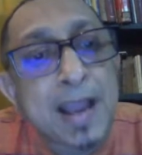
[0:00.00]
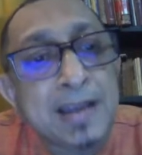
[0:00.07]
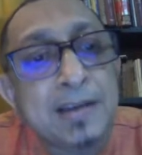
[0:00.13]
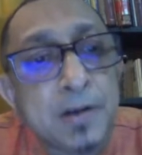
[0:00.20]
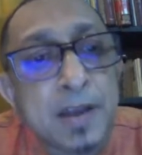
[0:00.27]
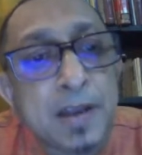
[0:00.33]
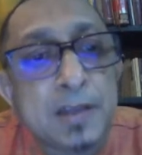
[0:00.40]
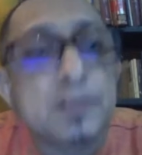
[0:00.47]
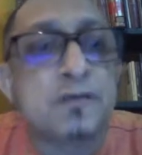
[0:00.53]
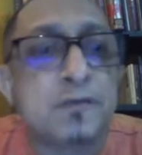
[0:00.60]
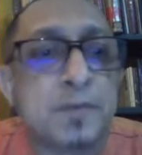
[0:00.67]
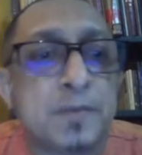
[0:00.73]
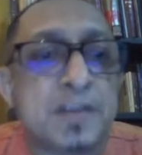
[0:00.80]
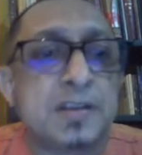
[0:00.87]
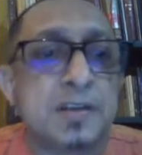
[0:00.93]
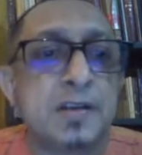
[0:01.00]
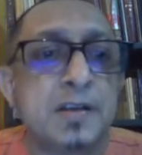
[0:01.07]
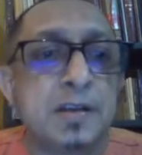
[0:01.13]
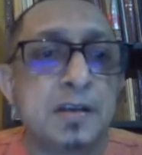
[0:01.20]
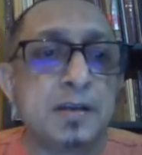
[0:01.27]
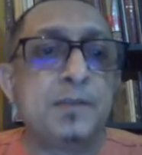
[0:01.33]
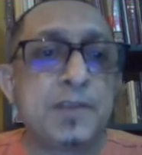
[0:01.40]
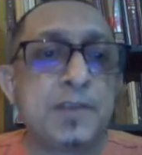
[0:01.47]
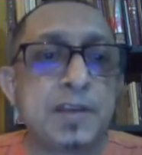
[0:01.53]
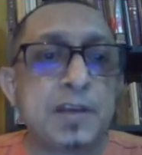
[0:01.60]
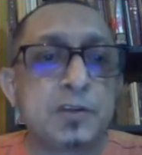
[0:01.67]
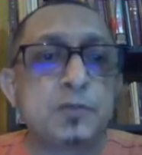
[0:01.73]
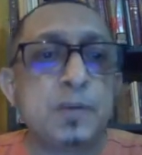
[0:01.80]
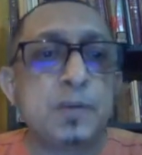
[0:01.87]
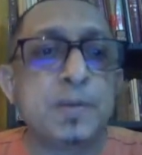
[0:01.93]
wide a range of material,
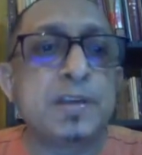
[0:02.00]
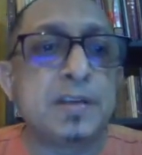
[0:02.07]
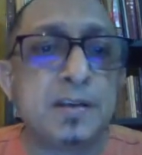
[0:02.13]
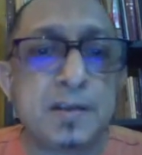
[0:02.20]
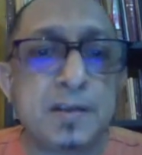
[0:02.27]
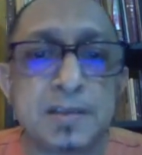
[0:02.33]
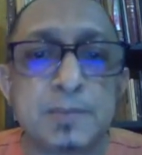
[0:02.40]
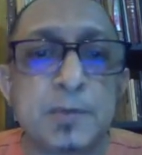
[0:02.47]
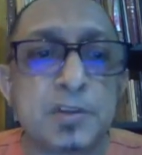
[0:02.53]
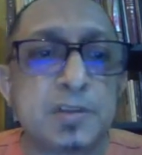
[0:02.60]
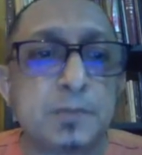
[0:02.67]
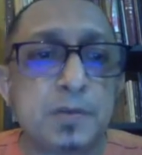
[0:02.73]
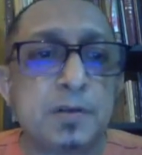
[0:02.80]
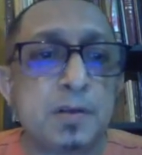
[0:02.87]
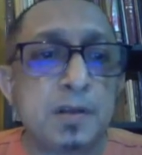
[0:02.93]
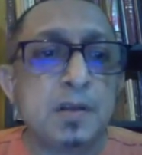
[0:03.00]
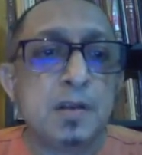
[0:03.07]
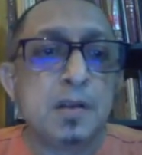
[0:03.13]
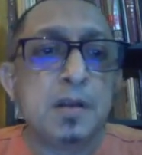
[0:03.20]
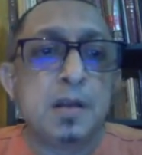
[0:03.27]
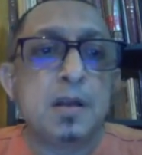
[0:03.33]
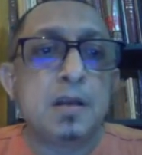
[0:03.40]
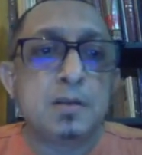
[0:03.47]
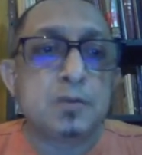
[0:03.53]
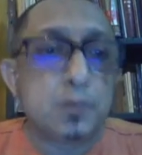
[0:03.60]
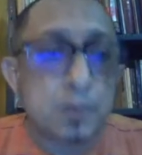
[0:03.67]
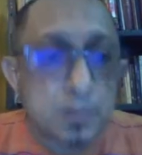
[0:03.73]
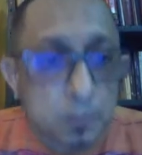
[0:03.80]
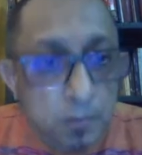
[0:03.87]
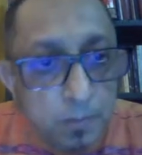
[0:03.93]
textual material, as possible.
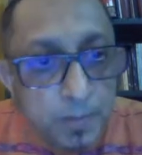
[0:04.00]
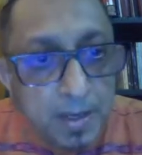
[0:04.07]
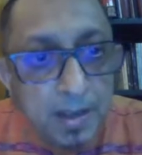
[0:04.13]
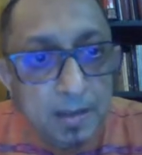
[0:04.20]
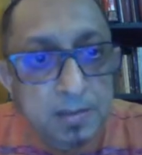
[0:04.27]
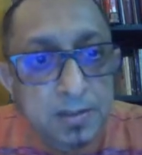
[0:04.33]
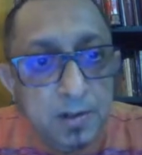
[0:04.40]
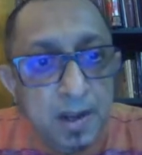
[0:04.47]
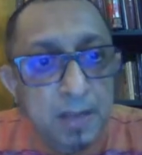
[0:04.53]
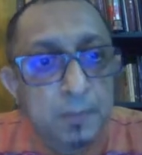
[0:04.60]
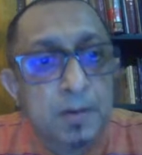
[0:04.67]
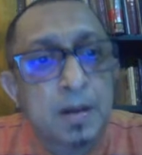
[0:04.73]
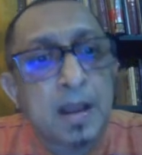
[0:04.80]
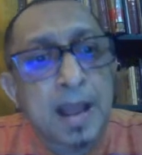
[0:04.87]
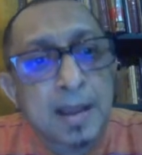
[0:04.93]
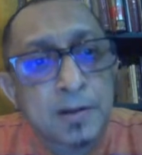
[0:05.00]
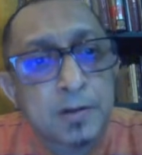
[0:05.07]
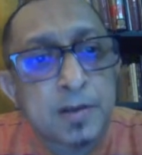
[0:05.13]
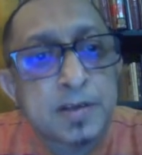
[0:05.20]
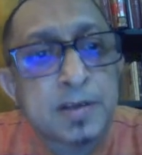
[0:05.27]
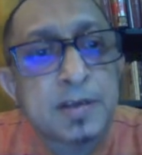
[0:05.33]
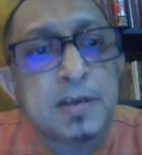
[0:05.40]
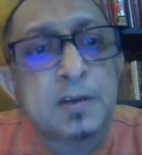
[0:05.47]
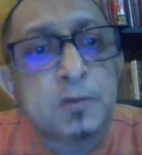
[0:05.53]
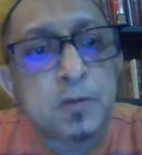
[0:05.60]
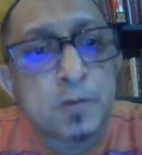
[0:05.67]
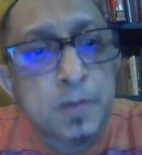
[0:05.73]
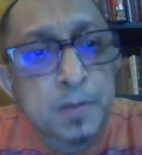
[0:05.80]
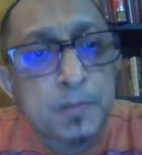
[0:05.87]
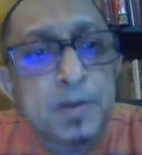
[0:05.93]
So it could be scribal, handwritten, it
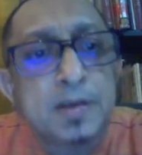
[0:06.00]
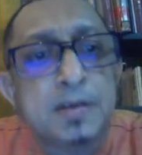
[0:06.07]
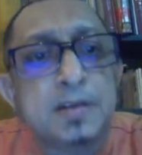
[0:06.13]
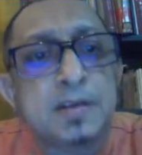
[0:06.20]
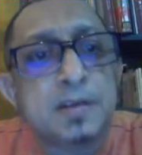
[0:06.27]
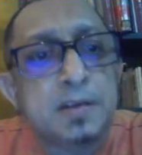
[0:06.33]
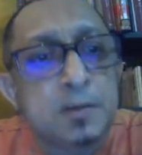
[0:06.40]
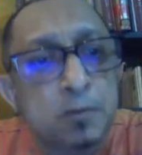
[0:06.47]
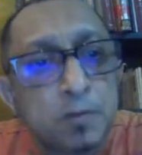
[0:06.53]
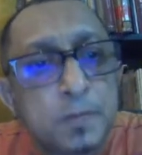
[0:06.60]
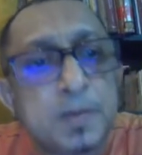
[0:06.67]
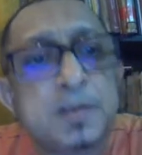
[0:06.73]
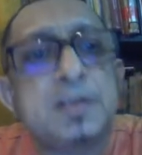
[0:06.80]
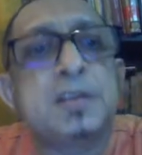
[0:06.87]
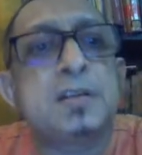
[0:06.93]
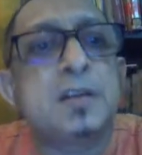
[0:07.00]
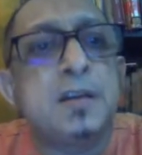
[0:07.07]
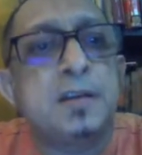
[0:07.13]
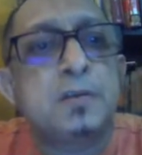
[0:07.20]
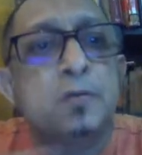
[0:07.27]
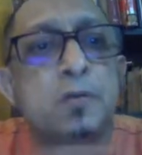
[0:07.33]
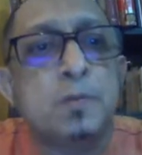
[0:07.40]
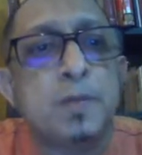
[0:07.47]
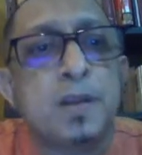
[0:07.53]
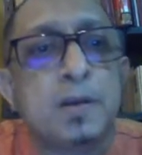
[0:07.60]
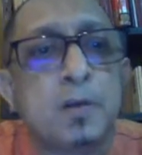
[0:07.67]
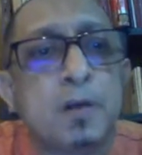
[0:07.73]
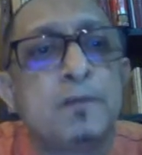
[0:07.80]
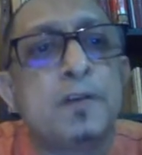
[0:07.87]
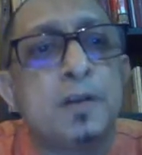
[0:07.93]
could be printed, it could be digital, it could be
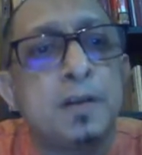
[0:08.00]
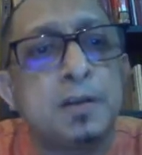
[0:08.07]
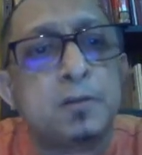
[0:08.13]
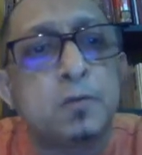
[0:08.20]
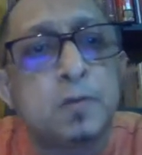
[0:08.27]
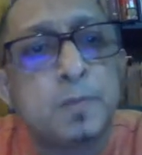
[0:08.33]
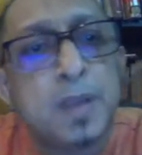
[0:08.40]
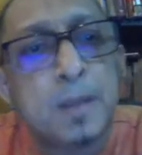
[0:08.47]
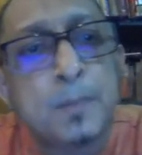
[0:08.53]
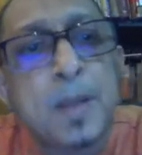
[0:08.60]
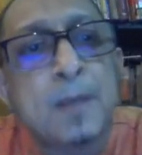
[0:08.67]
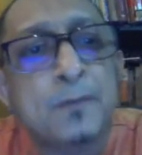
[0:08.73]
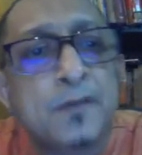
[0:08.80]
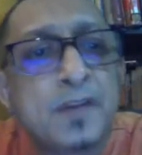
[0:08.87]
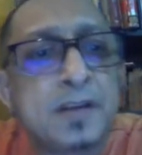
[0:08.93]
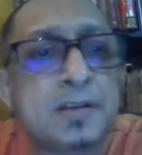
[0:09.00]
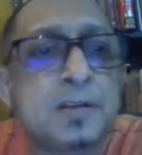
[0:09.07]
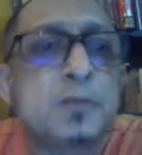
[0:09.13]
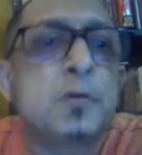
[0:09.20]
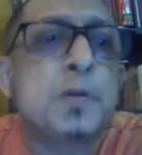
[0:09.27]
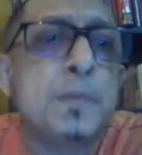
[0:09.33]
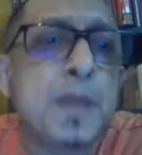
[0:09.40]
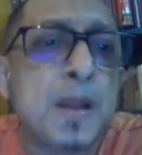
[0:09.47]
a novel, it could be a pamphlet, it